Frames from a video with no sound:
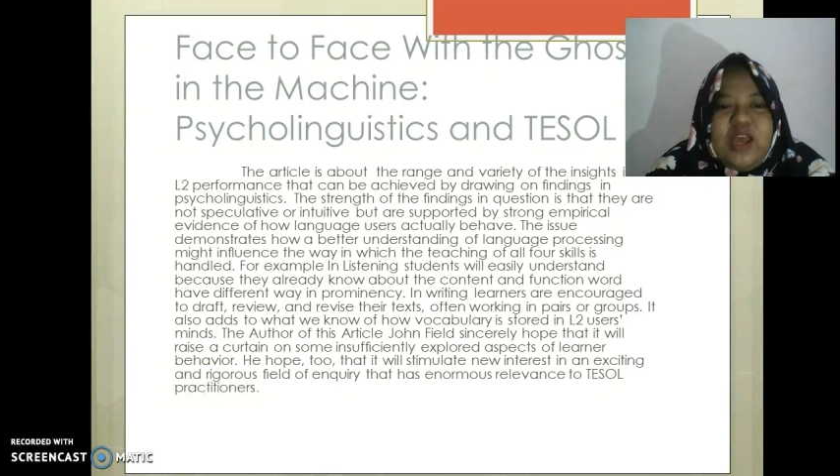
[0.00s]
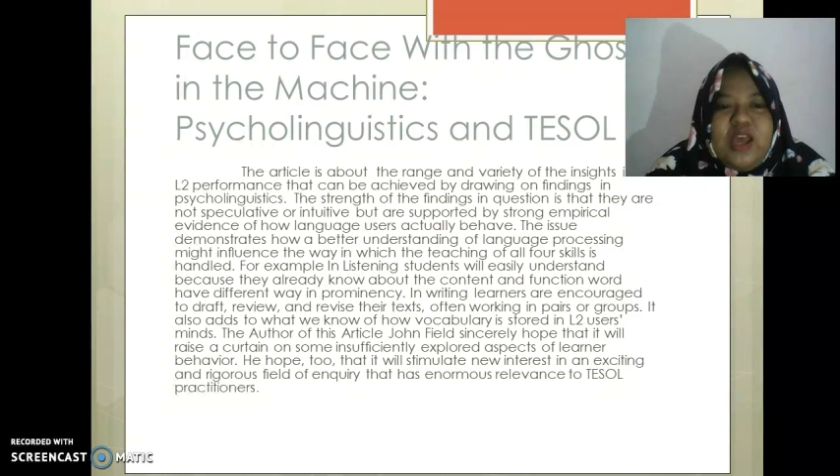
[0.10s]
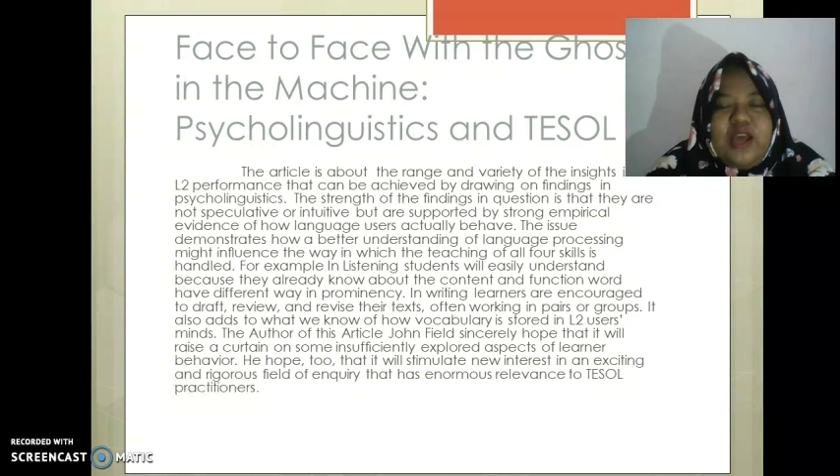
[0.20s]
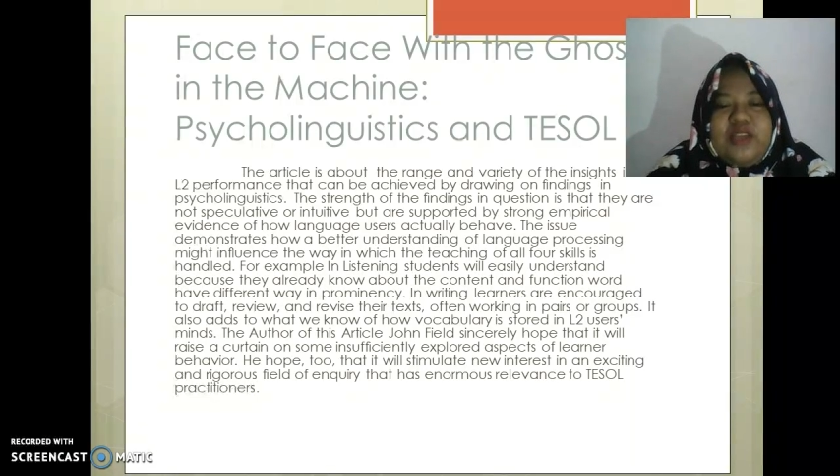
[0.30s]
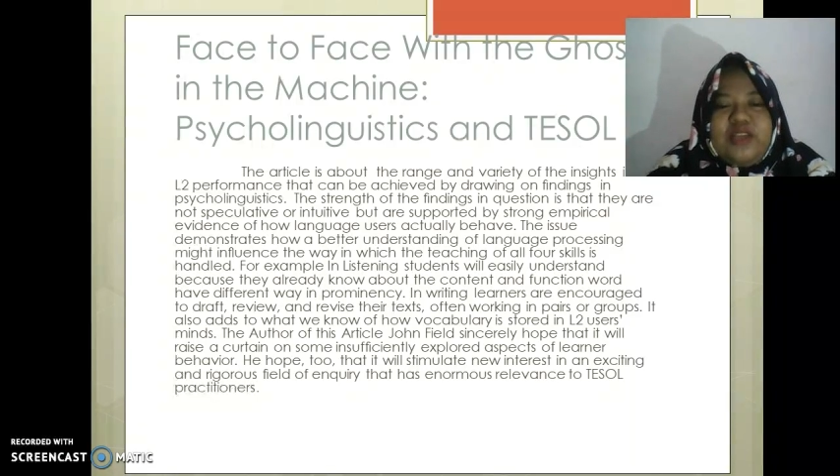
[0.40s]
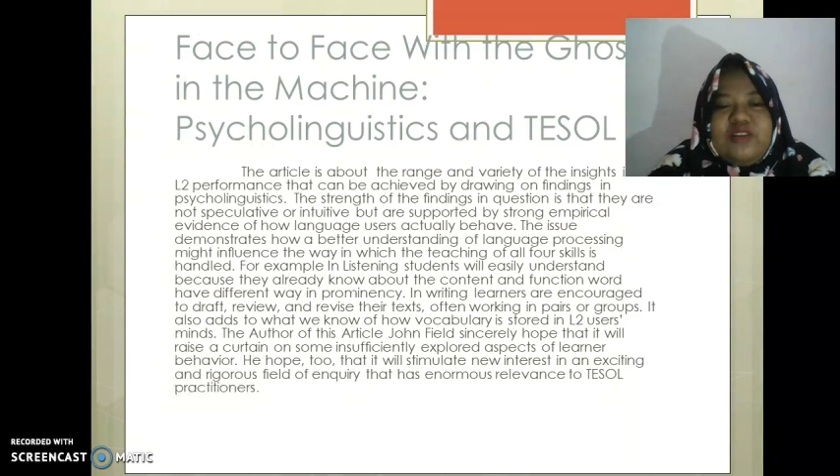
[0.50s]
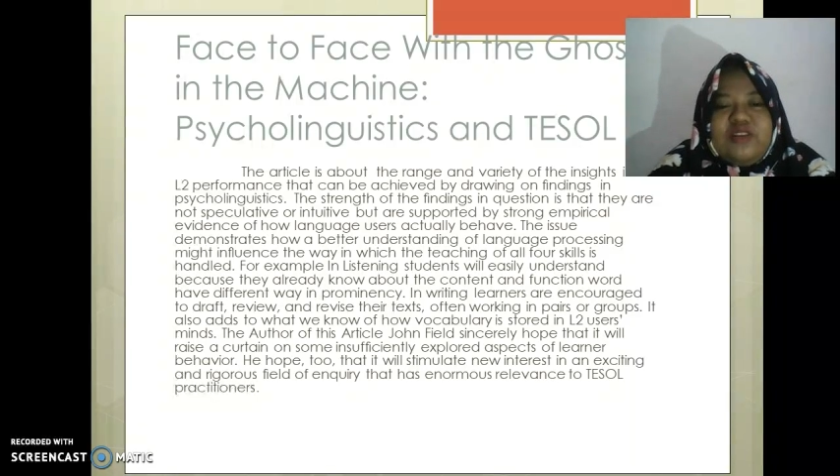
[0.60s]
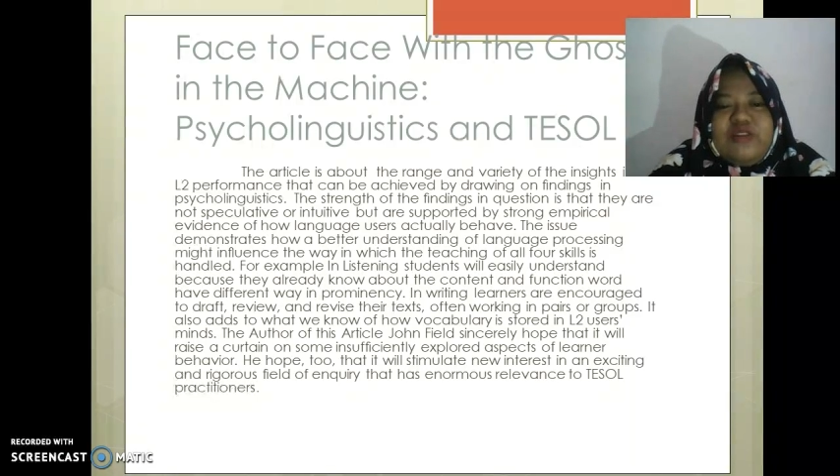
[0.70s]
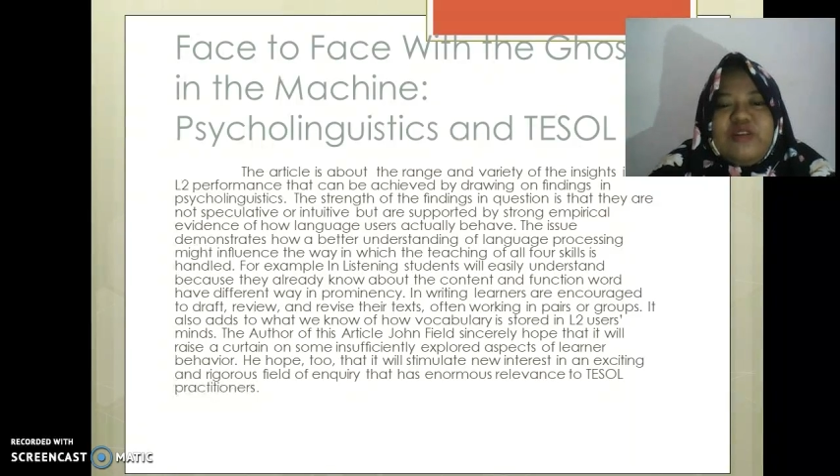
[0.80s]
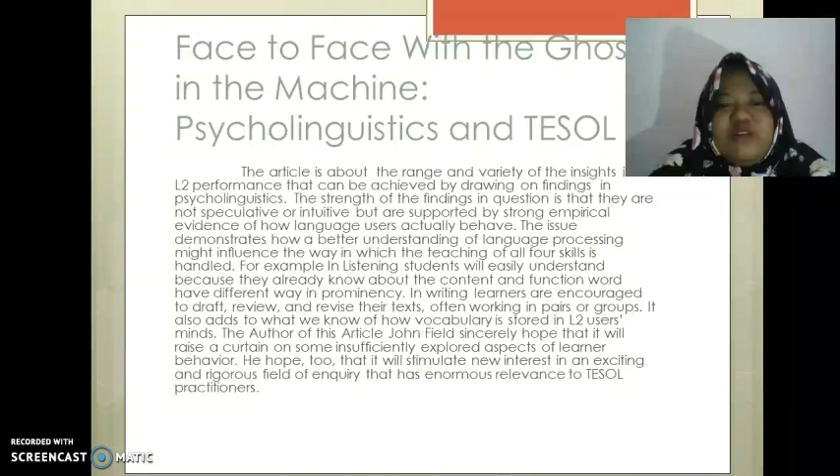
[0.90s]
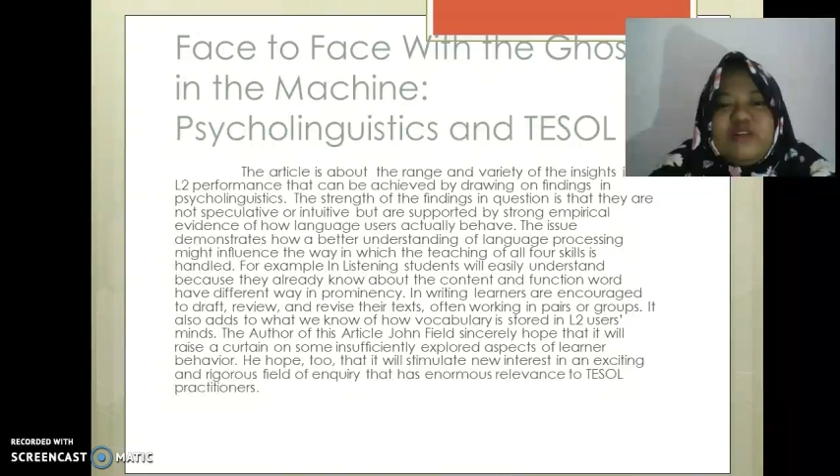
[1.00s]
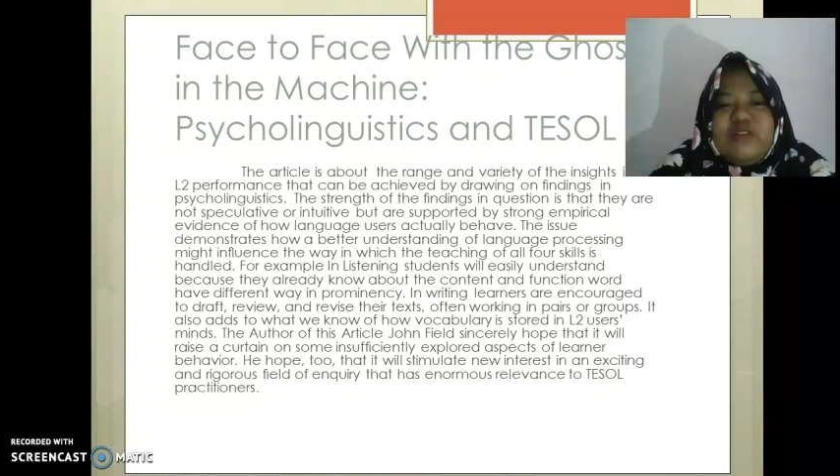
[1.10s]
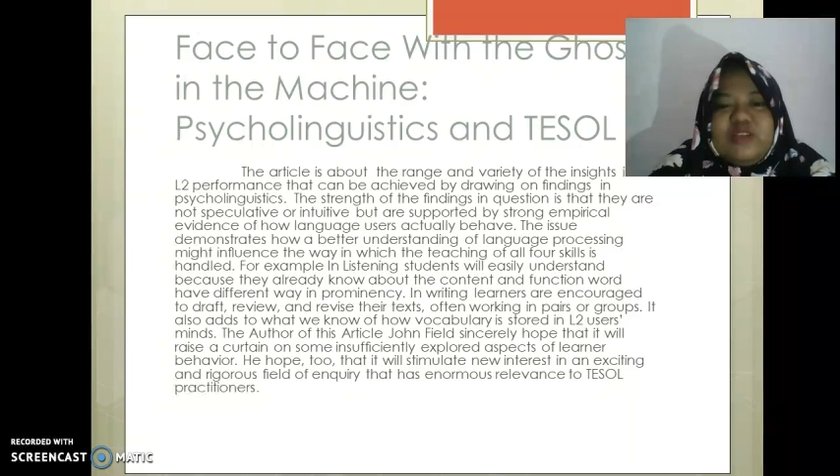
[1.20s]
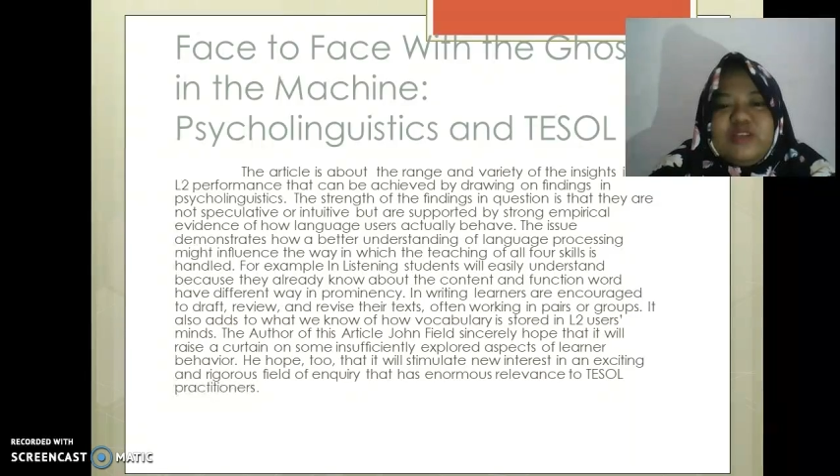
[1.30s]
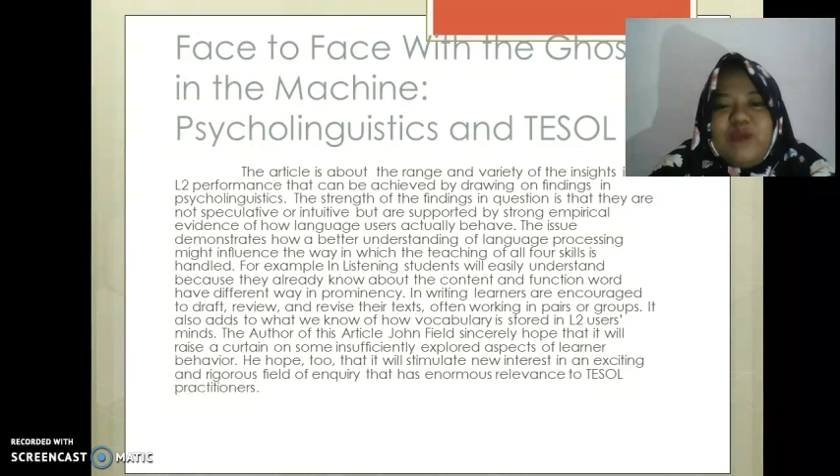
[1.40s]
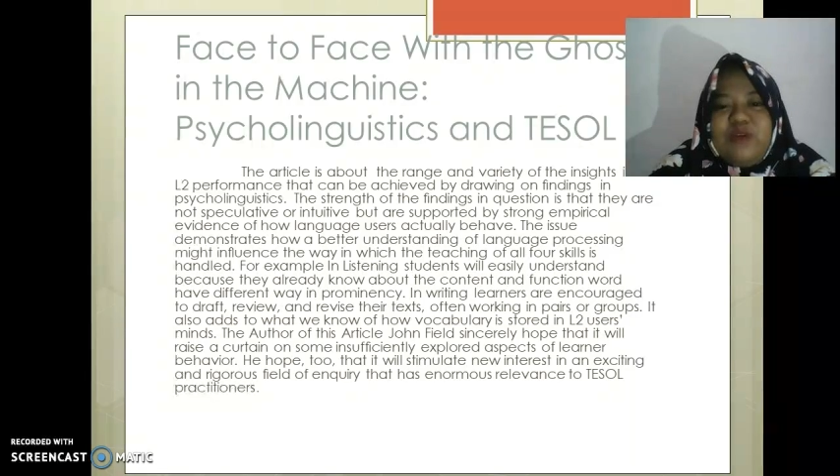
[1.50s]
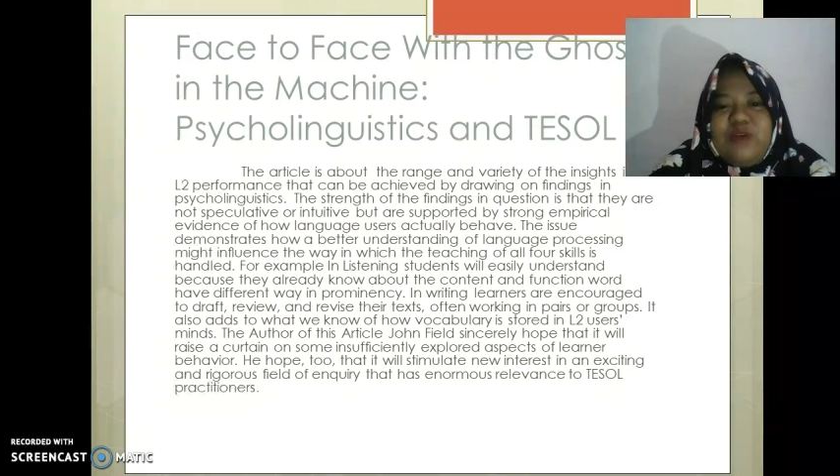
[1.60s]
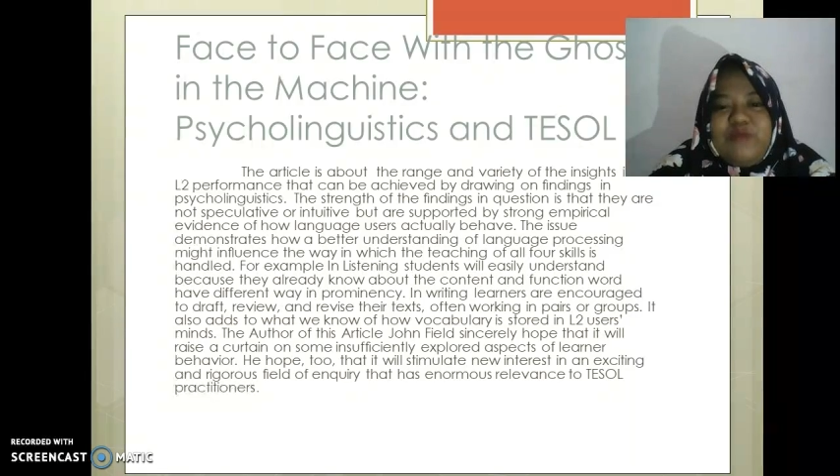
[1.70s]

And this articles is about